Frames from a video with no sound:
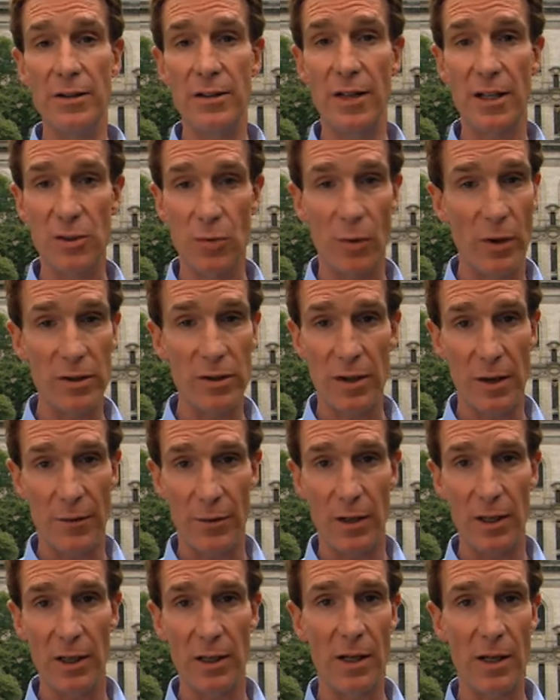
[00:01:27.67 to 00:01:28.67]
That's once
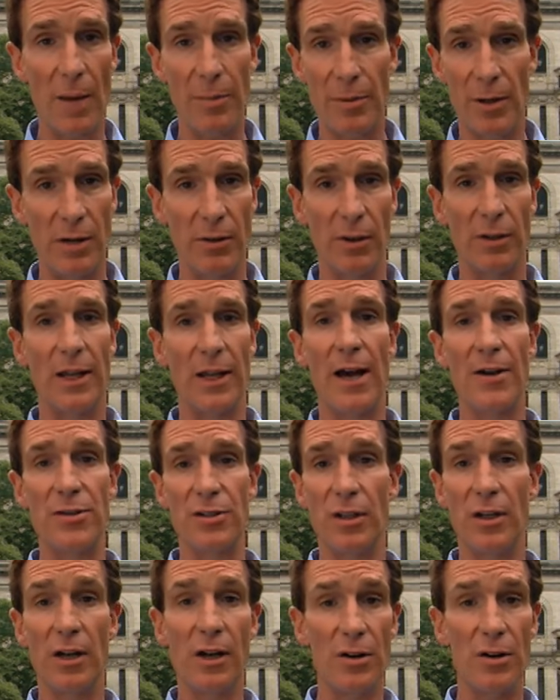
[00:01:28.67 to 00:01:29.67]
every couple hundred
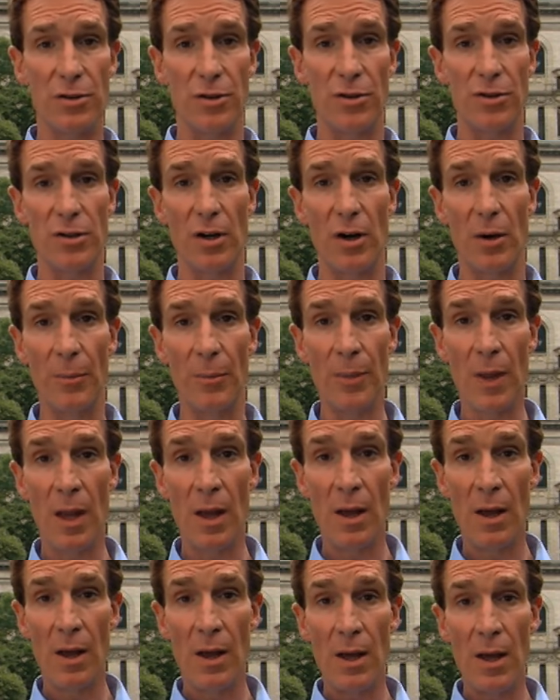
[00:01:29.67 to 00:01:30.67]
thousand years or so.
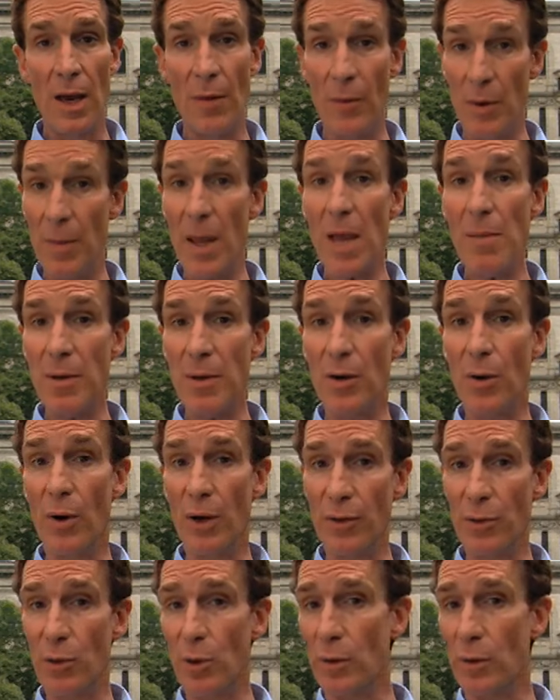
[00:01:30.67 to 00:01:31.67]
And we may be
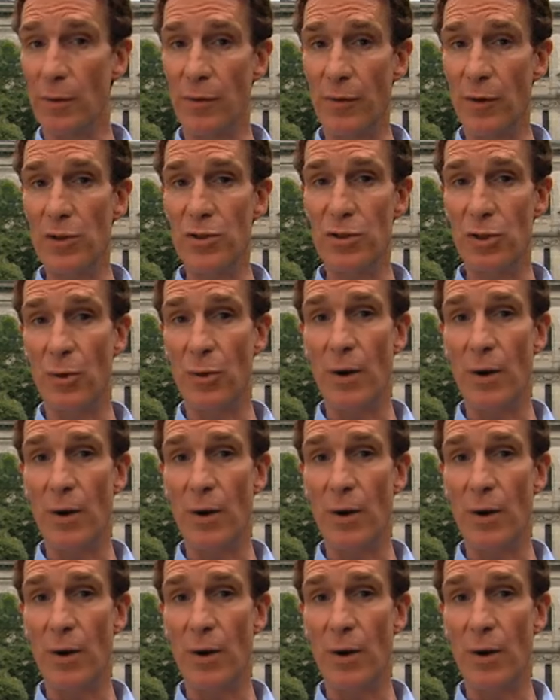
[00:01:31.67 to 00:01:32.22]
going through a reversal